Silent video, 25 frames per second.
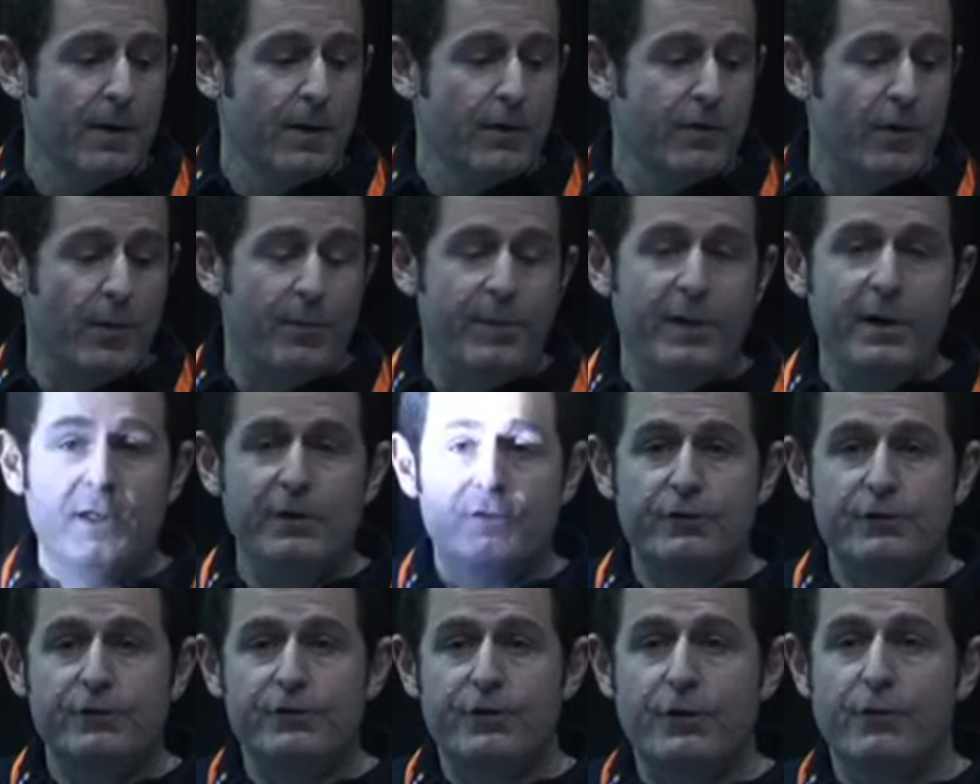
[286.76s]
The
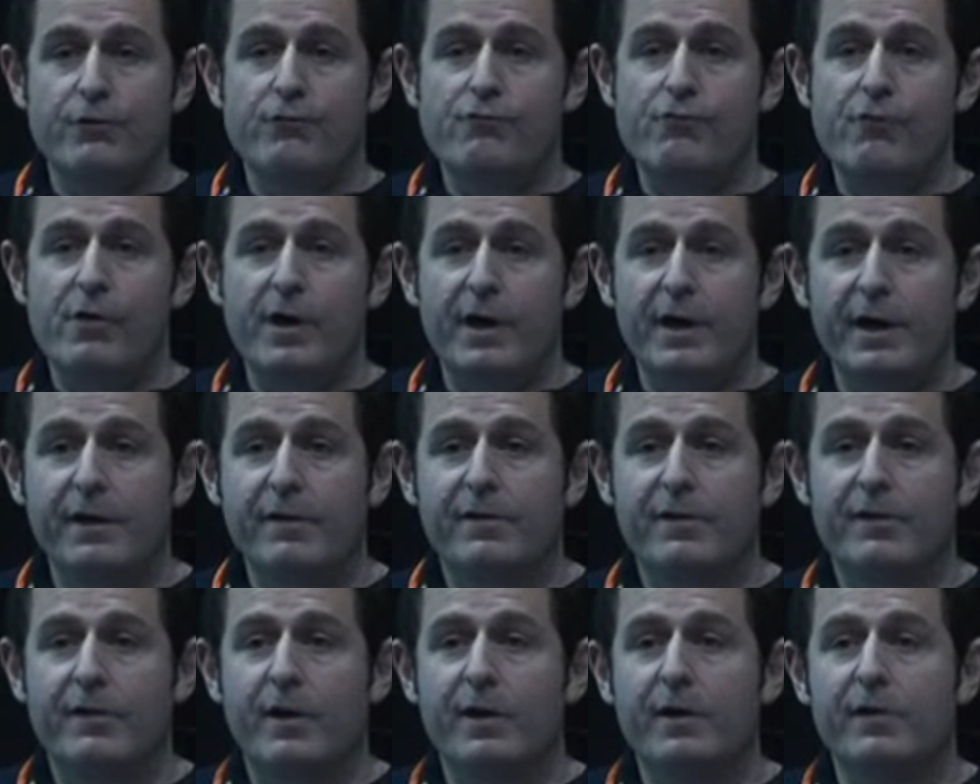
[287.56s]
penetration
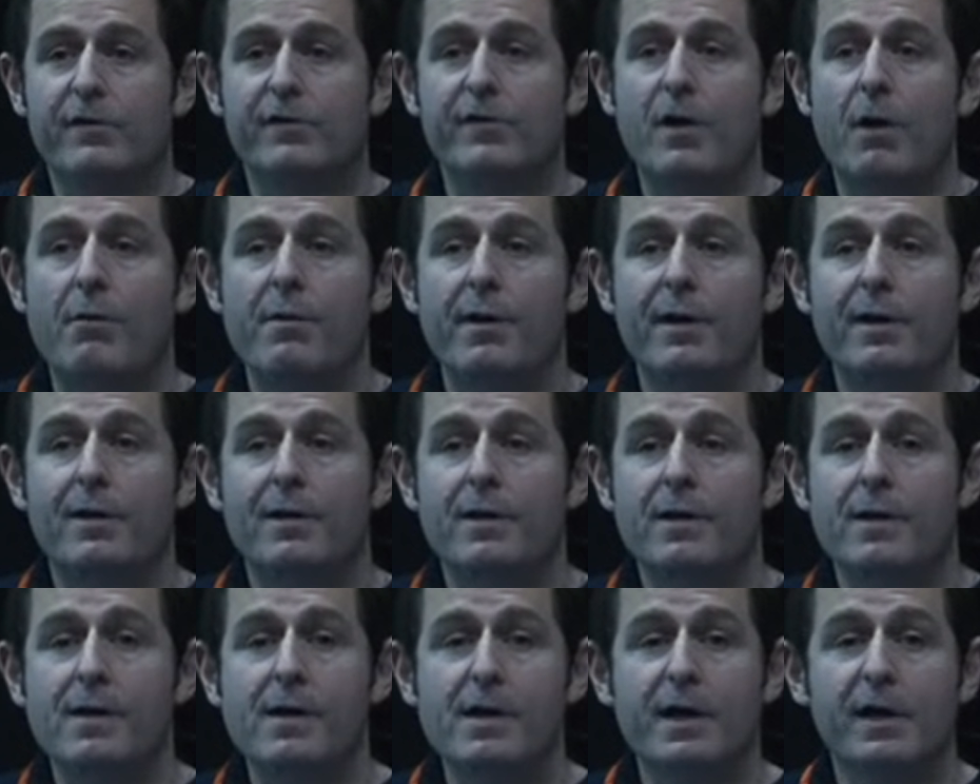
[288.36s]
rate is
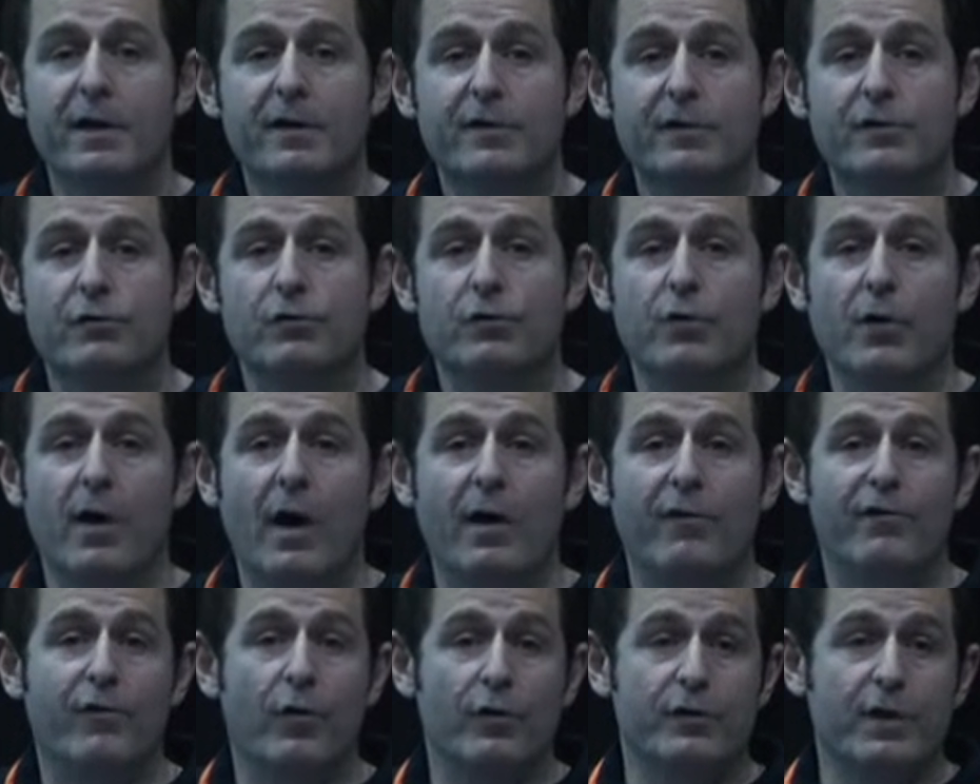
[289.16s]
directly linked to the
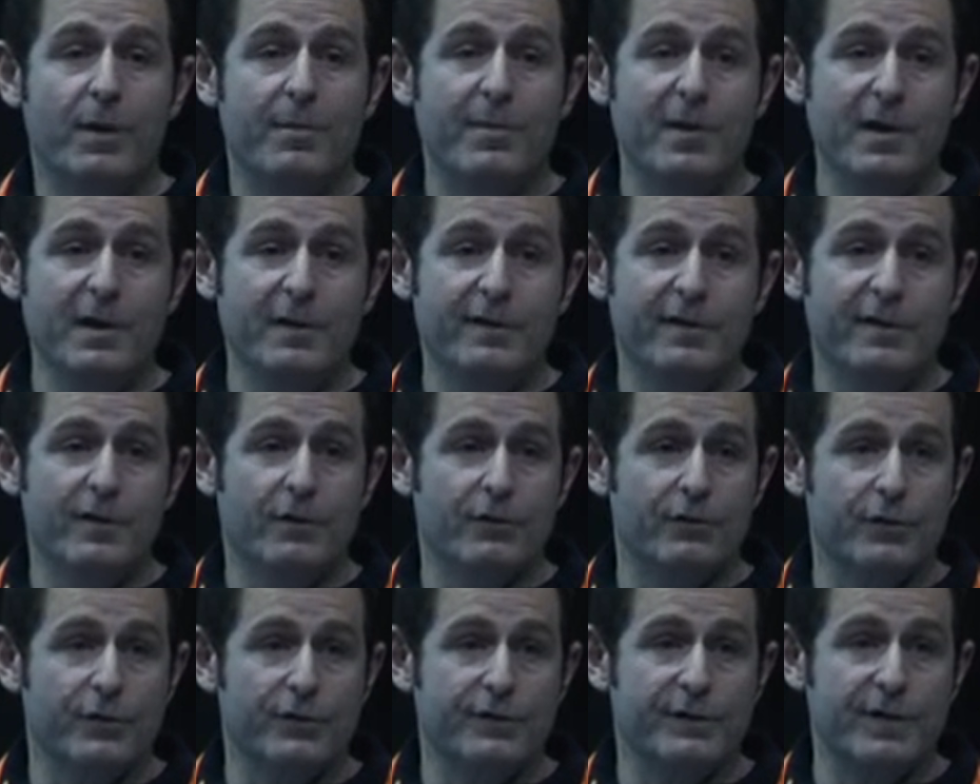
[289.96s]
affordability
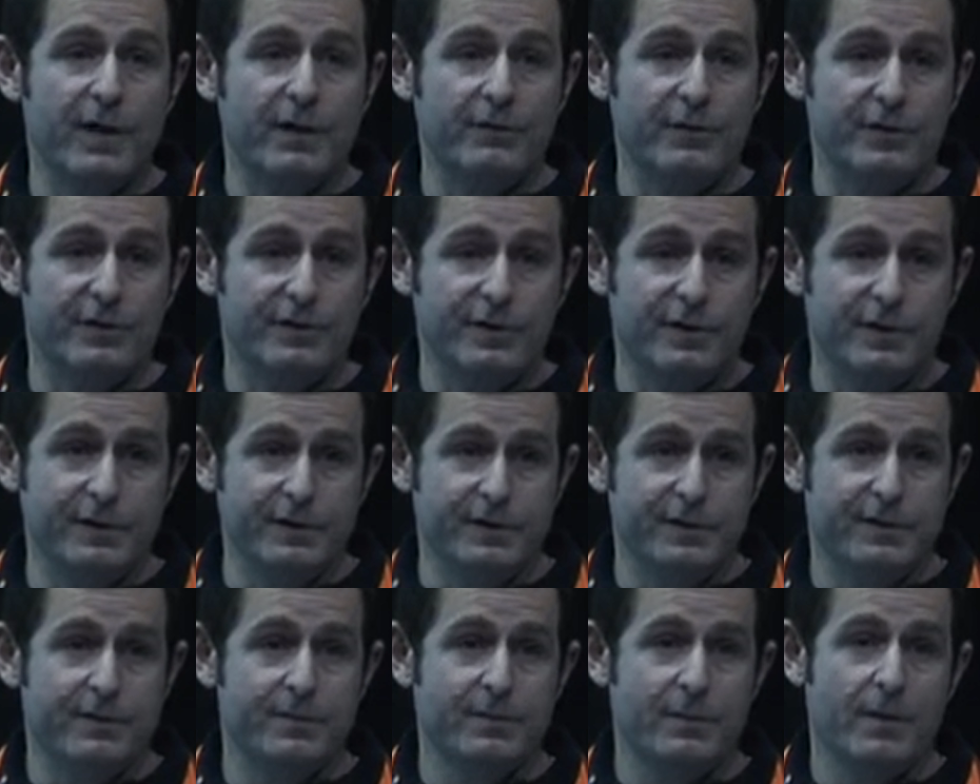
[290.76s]
of the
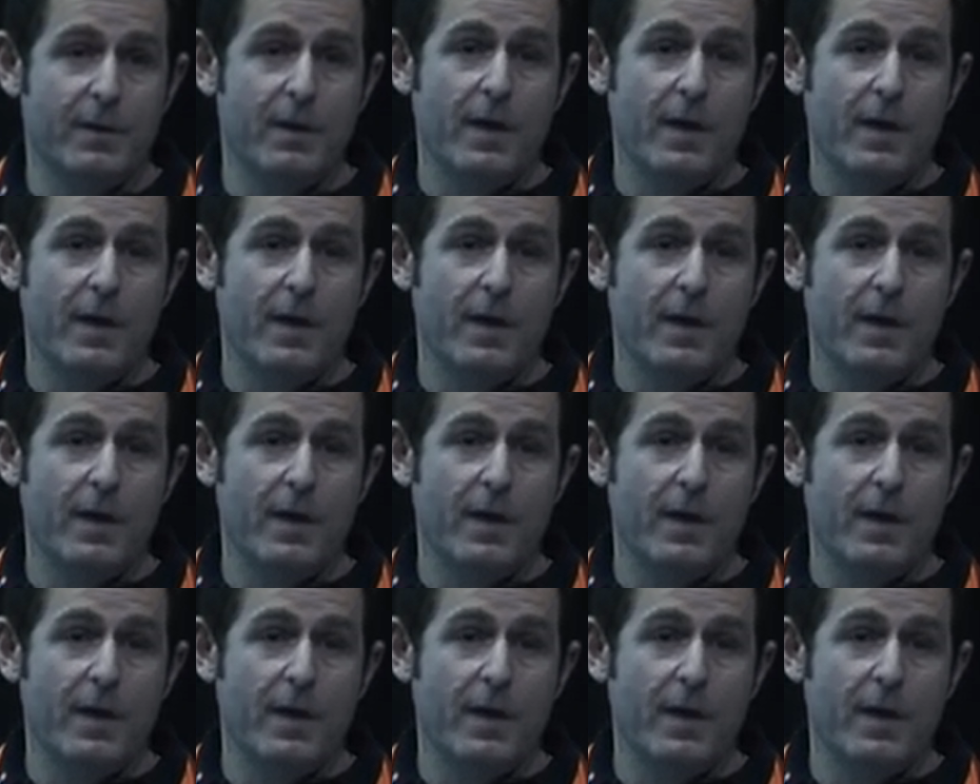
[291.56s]
services,